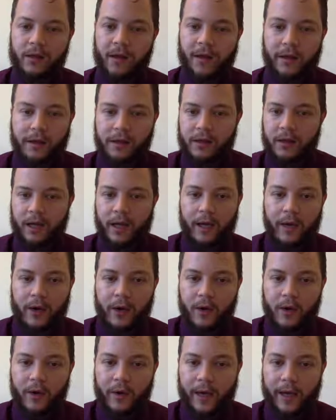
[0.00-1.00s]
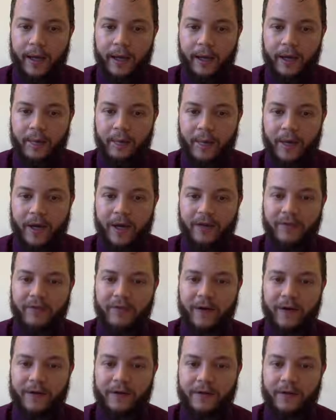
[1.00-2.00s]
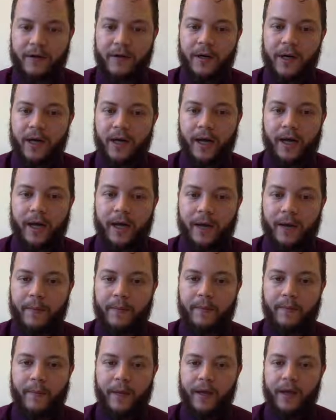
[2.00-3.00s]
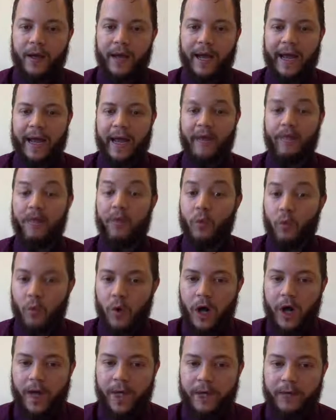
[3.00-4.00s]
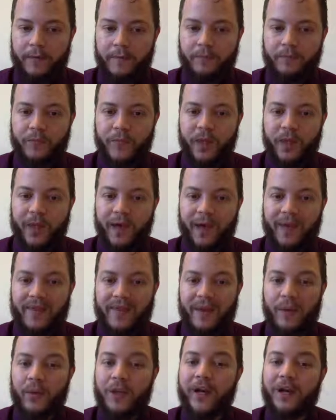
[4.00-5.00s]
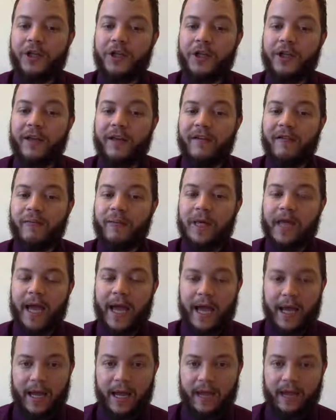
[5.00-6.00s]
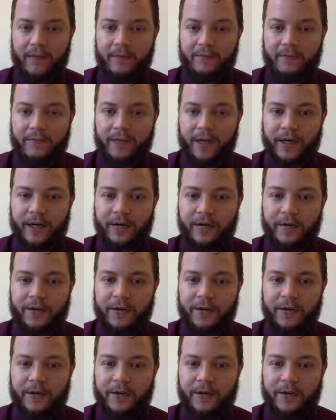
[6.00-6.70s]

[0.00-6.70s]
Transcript: I could say, oh, okay, combined vector at the 1, and that would actually give me A right here.